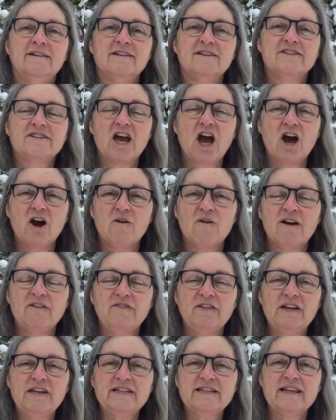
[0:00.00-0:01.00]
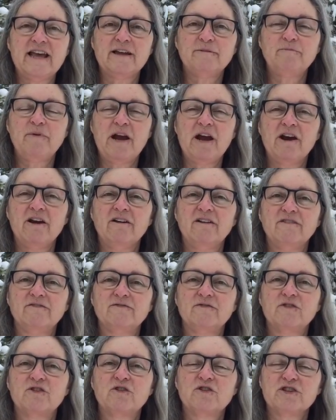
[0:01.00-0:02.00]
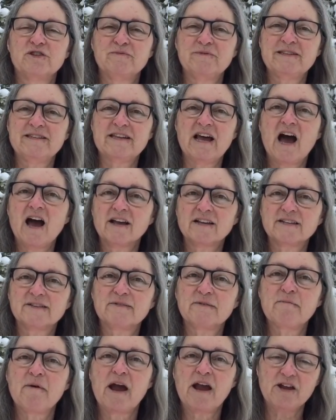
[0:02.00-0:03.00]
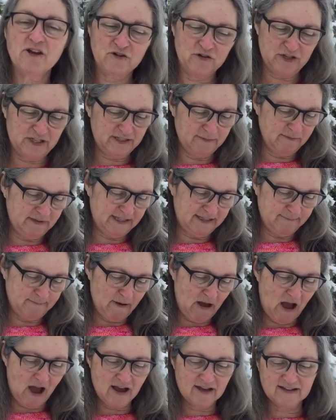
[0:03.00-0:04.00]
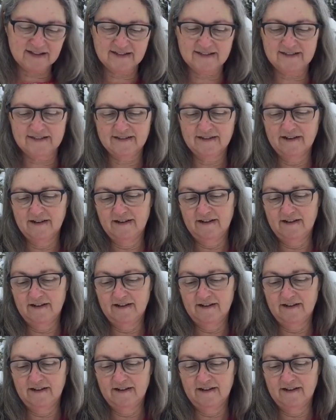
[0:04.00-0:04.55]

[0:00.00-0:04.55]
So I finished that pair of Christmas socks for my Christmas box.